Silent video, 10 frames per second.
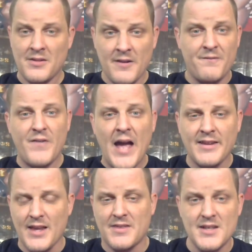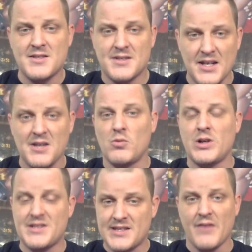The fact that this team
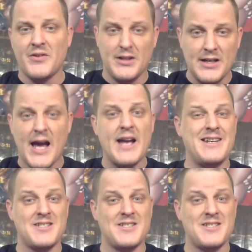went 7-9